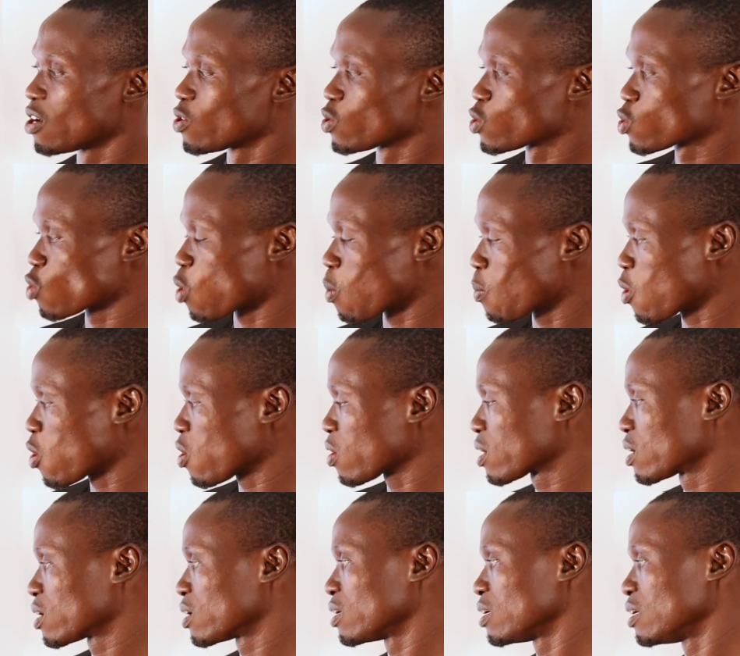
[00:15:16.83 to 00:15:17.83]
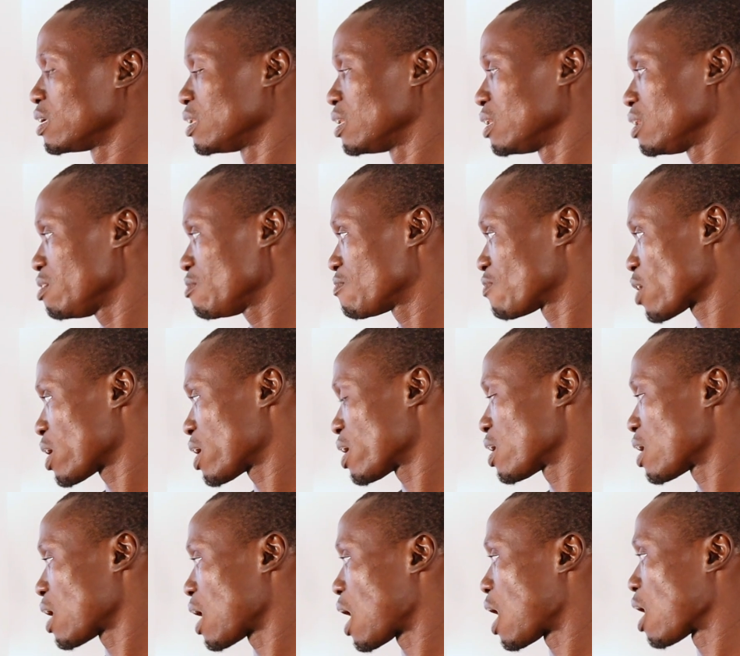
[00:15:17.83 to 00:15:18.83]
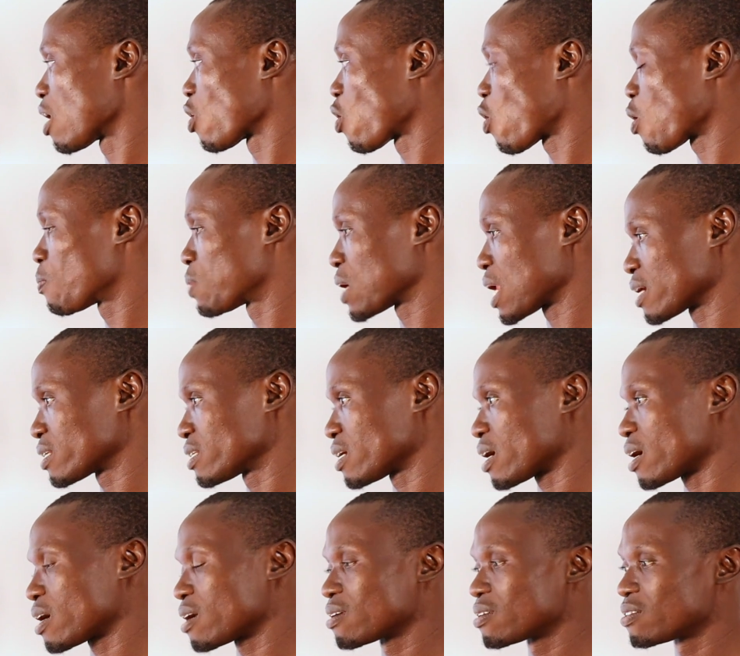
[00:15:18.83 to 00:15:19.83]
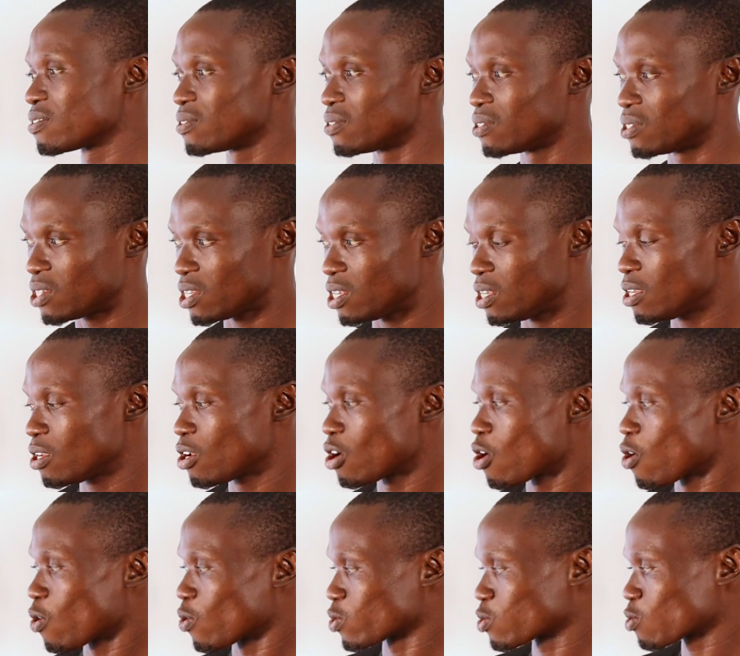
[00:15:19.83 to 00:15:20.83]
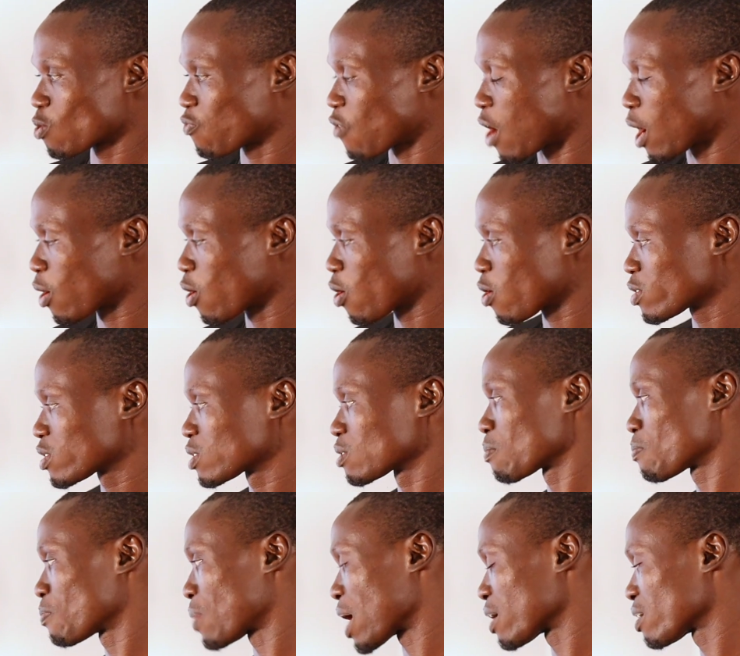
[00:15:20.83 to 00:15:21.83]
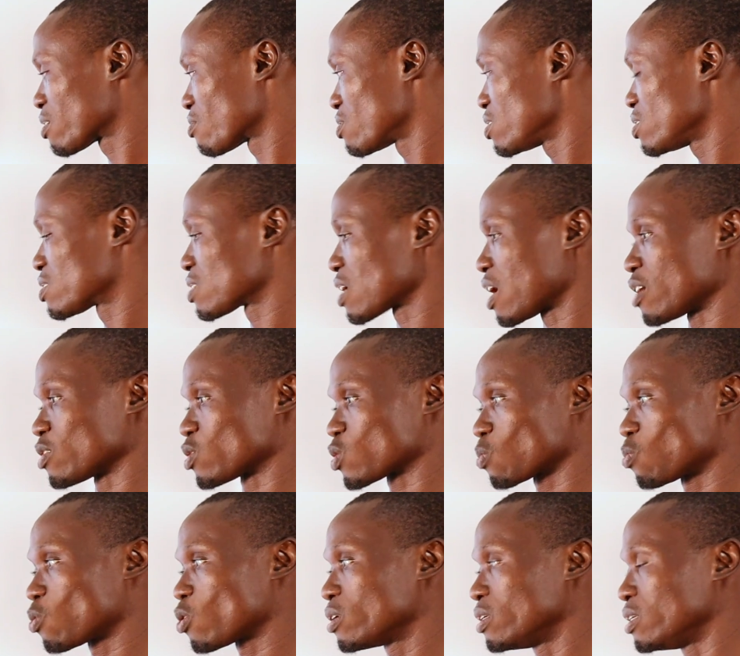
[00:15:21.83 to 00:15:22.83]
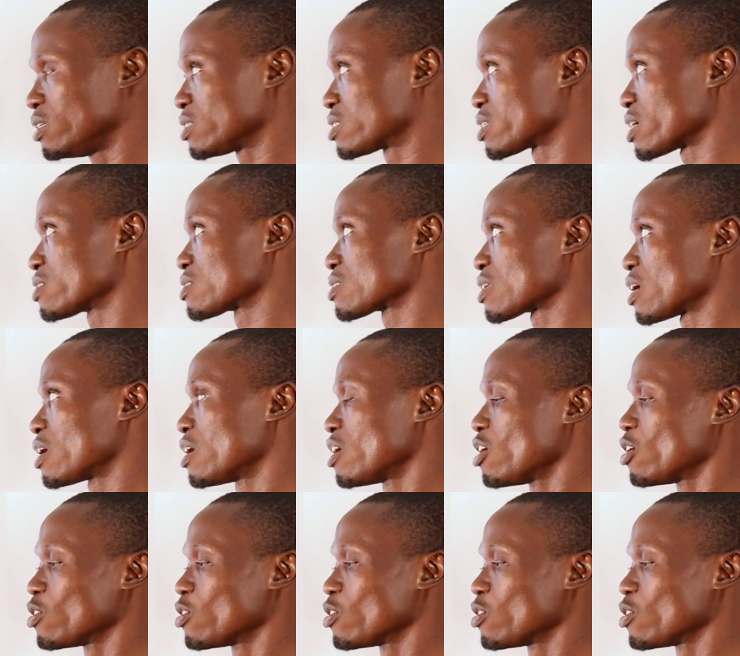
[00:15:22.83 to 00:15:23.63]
Stomach, liver and gallbladder. D. Esophagus, pancreas and small intestine.